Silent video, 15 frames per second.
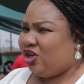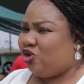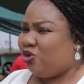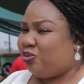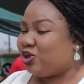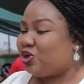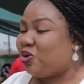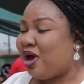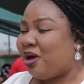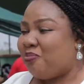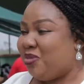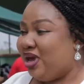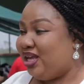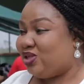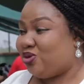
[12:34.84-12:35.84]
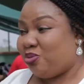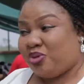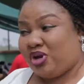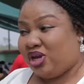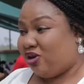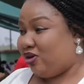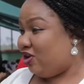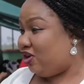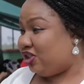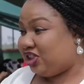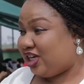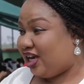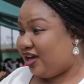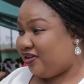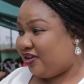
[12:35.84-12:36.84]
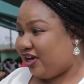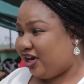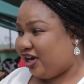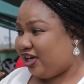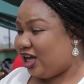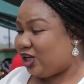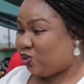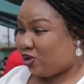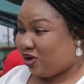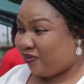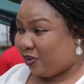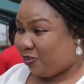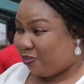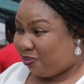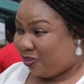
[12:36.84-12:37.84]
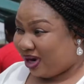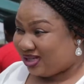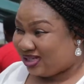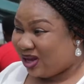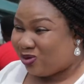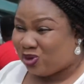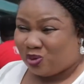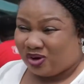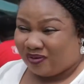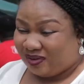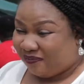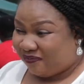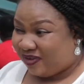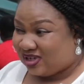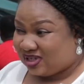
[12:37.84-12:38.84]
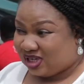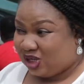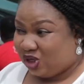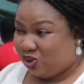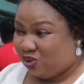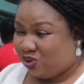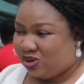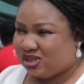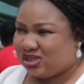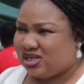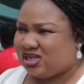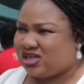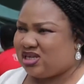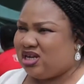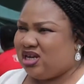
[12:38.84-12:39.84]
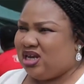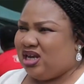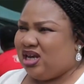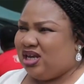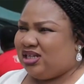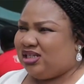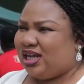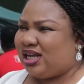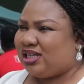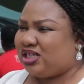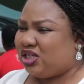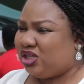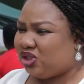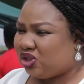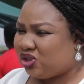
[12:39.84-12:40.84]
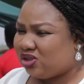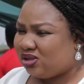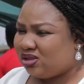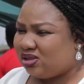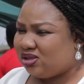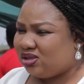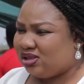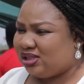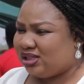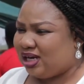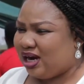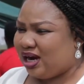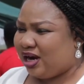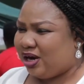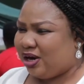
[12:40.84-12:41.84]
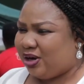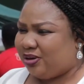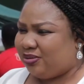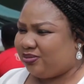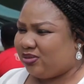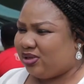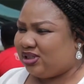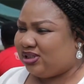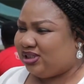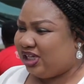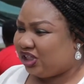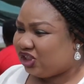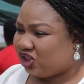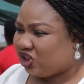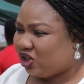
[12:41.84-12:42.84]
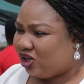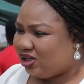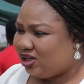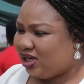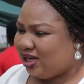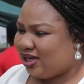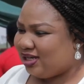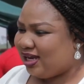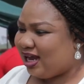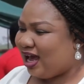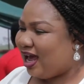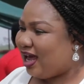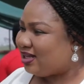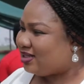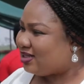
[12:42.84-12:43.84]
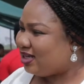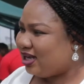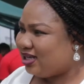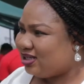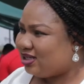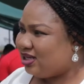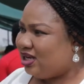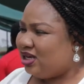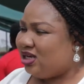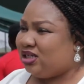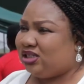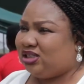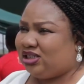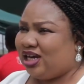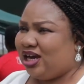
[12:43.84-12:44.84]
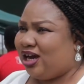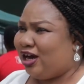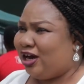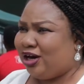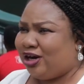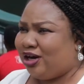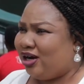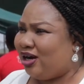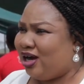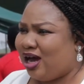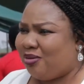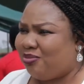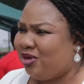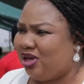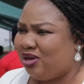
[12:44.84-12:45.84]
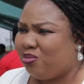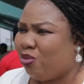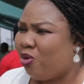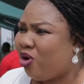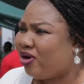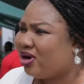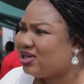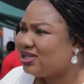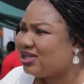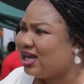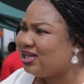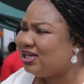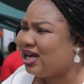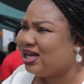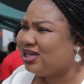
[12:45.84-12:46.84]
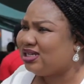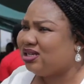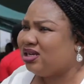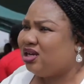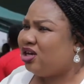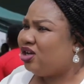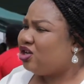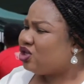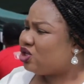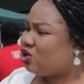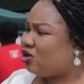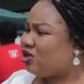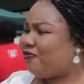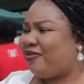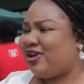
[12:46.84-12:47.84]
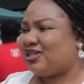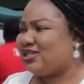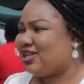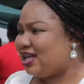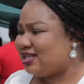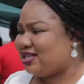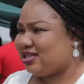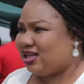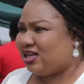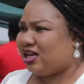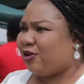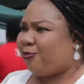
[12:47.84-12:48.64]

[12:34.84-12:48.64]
you'll be so amazed to bring your child here. That's one of the best. That was one of the first things you notice. Their tuition, their diction, their accent, their moral standard, so fantastic.